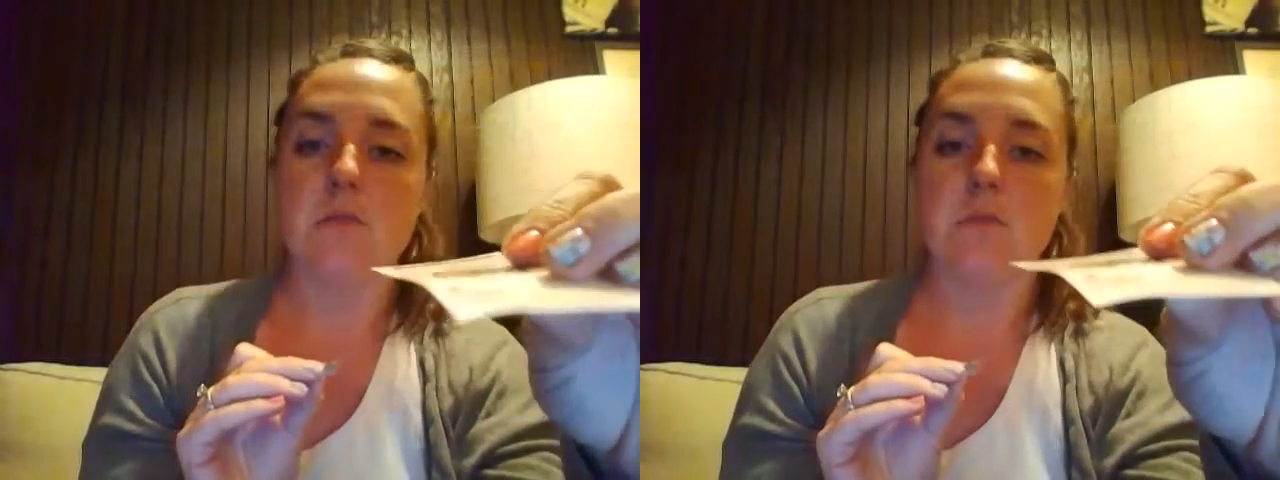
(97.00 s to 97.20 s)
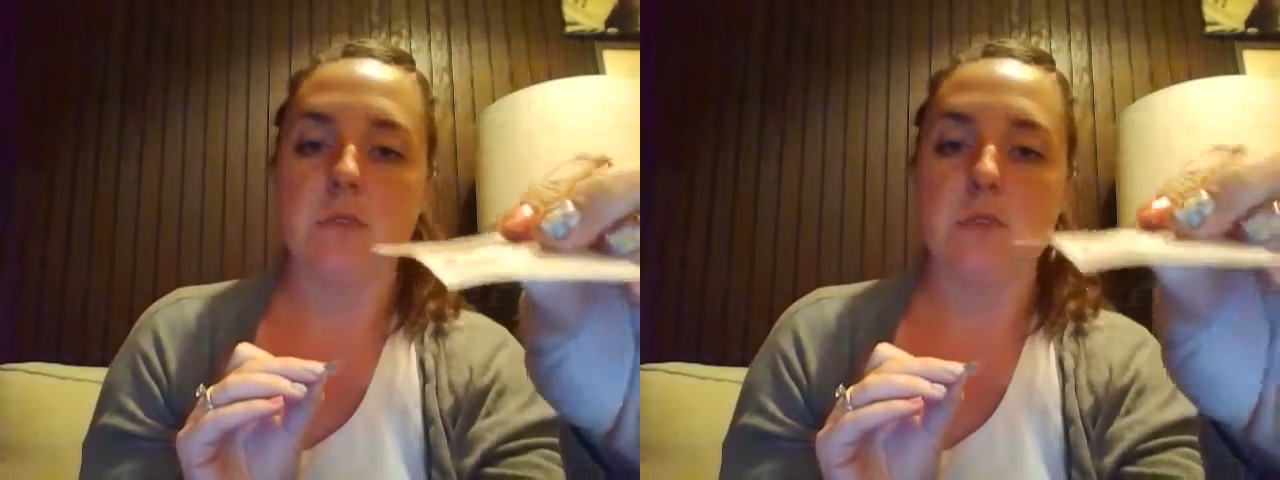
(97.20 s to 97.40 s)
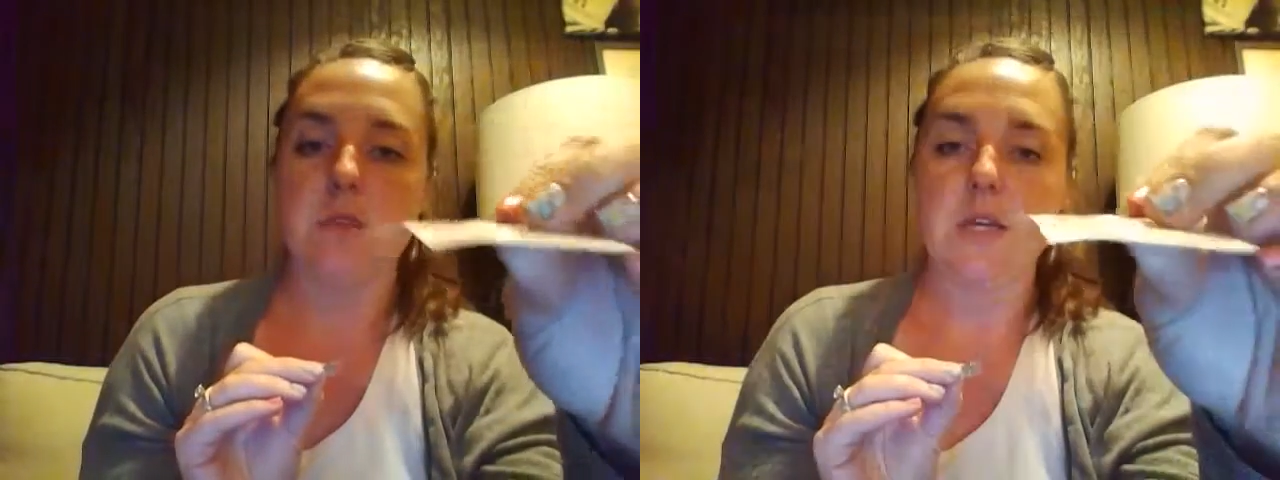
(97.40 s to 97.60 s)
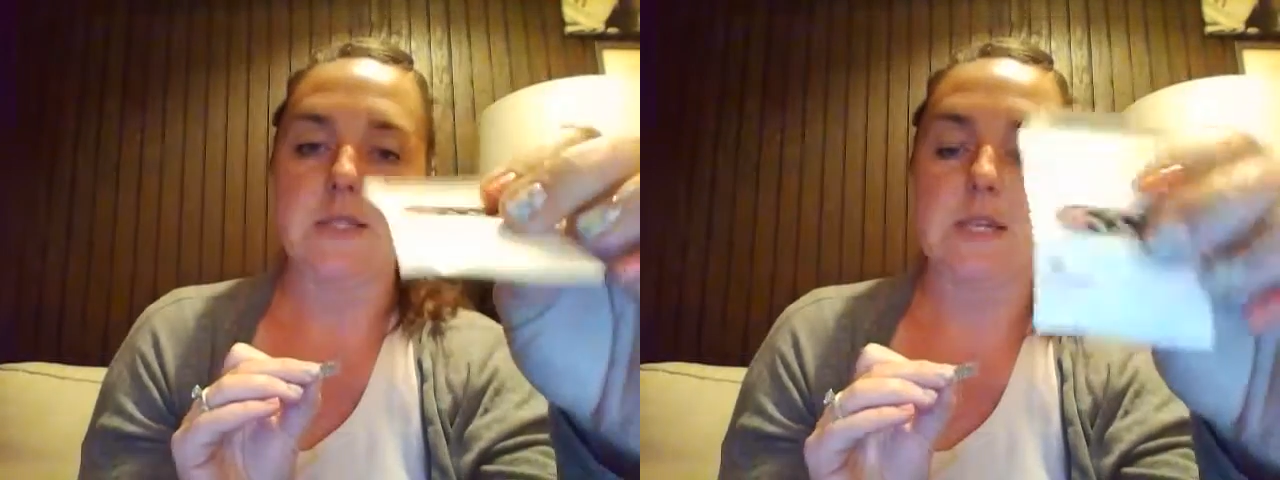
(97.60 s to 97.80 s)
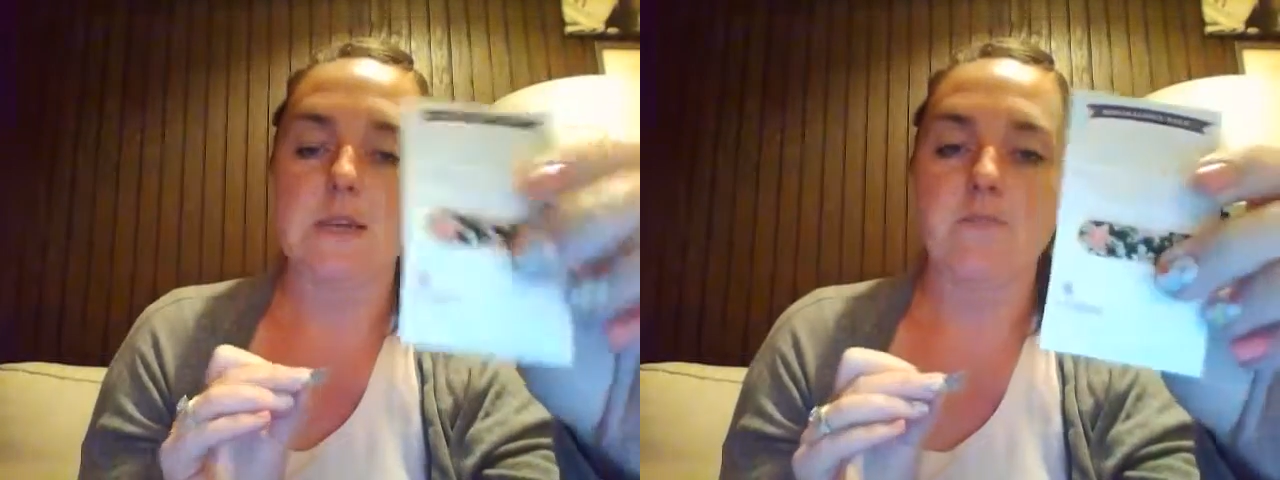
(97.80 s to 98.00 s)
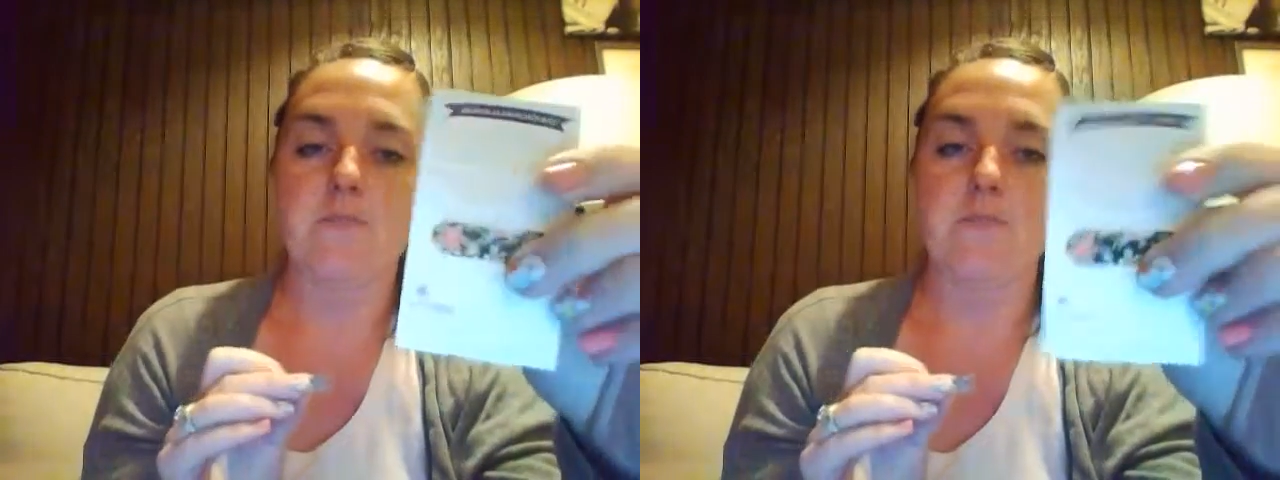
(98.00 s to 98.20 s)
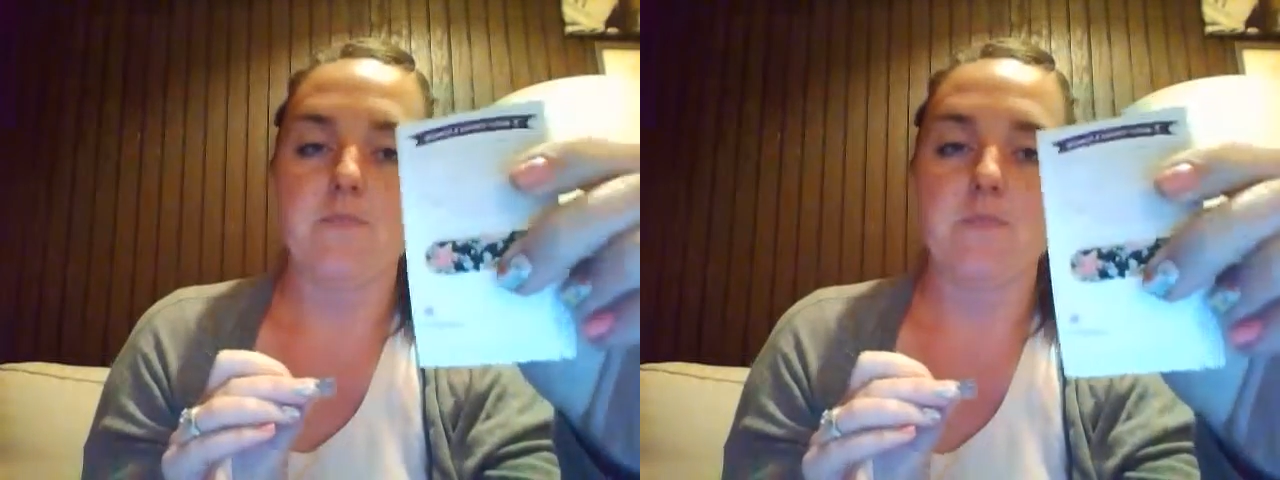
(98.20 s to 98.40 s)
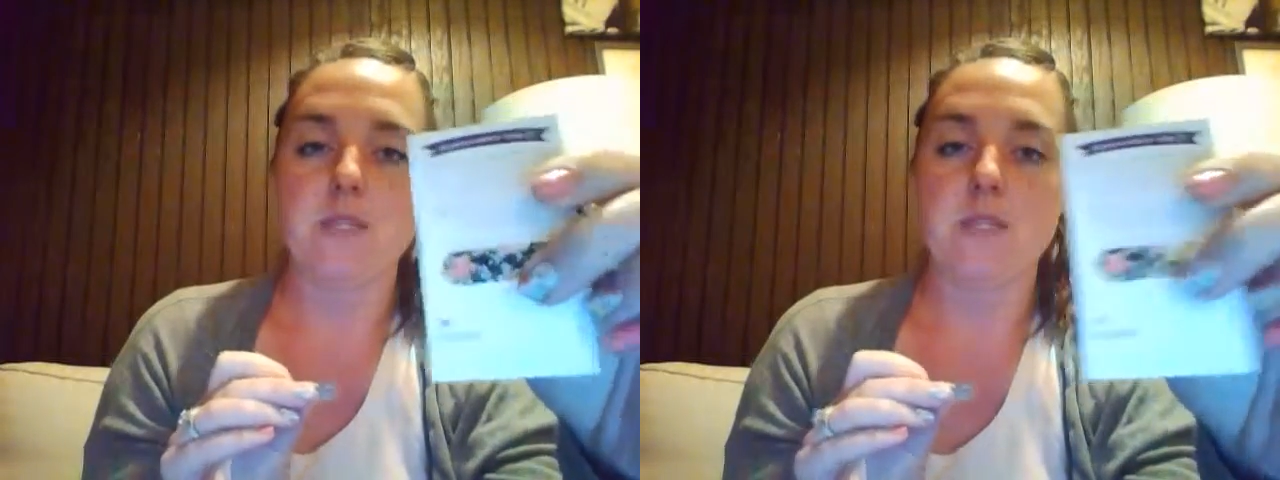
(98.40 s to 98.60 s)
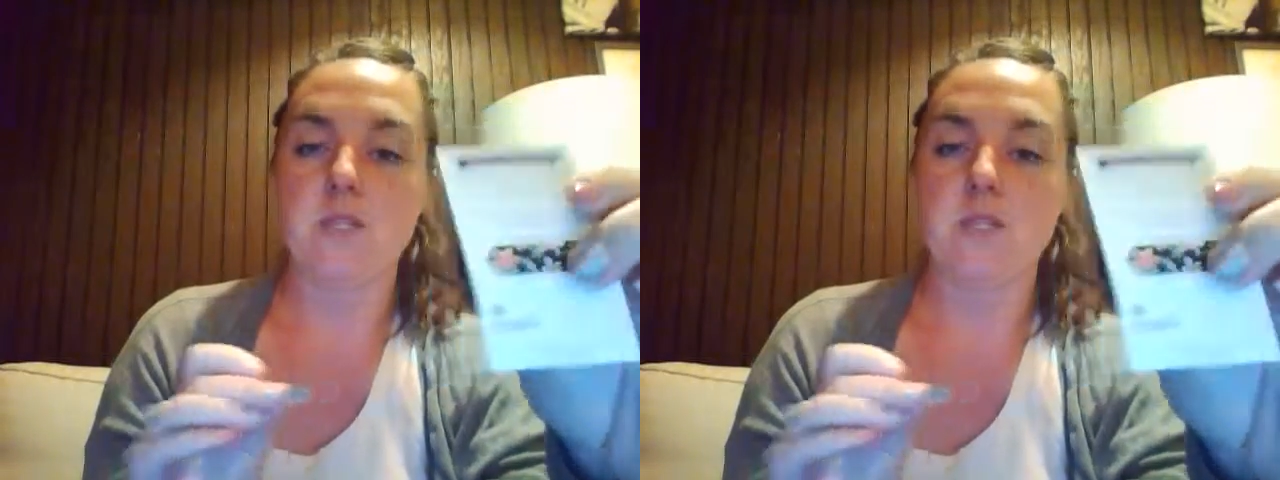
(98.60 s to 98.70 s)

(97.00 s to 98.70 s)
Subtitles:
which you can't see. But it's